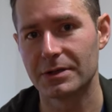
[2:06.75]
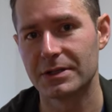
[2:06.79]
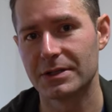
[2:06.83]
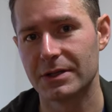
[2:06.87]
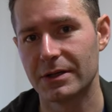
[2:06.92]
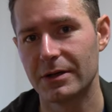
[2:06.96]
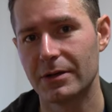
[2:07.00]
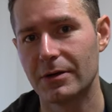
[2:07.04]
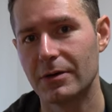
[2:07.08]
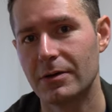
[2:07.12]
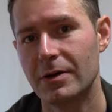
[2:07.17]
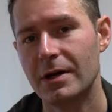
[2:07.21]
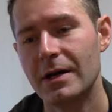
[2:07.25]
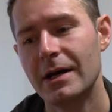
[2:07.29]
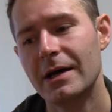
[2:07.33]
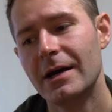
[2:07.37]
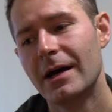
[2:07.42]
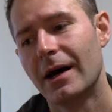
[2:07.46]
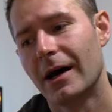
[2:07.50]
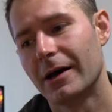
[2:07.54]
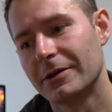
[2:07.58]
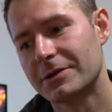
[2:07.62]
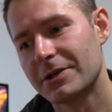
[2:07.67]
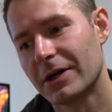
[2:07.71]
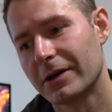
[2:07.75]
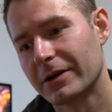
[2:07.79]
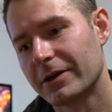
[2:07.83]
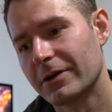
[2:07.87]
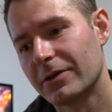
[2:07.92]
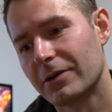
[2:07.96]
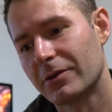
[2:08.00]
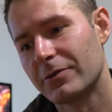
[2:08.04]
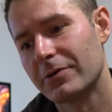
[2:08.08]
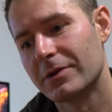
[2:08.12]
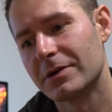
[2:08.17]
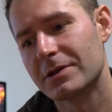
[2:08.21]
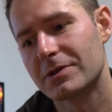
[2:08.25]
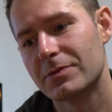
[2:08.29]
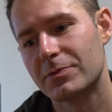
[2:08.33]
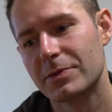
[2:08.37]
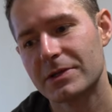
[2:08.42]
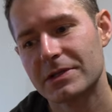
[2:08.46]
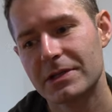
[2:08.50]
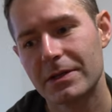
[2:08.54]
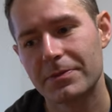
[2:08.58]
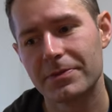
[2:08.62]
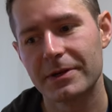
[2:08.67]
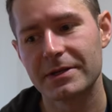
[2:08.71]
So I'll talk you through the
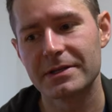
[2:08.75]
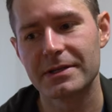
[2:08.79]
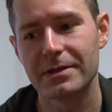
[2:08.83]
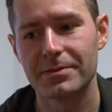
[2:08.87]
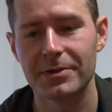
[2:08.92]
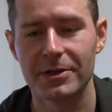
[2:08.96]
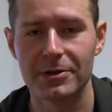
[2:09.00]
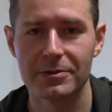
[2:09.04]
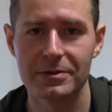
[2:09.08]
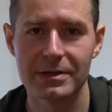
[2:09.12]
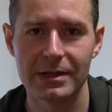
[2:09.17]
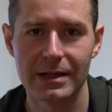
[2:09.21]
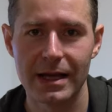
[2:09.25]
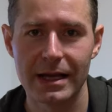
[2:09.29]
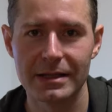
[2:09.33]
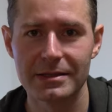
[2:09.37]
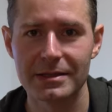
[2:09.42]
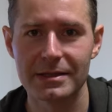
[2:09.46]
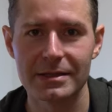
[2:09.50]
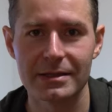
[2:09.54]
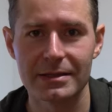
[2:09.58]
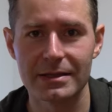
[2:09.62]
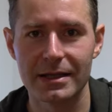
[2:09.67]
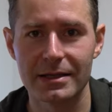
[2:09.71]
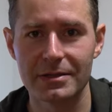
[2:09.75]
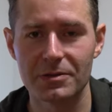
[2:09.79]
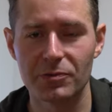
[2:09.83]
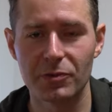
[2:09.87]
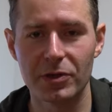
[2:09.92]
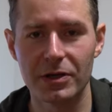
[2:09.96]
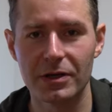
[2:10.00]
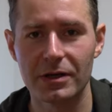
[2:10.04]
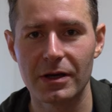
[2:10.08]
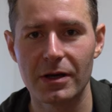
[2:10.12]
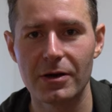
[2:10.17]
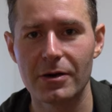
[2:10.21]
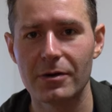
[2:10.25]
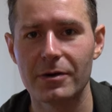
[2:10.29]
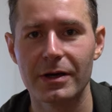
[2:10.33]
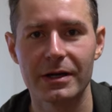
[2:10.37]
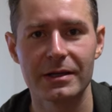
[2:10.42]
specifics of those lenses as we go,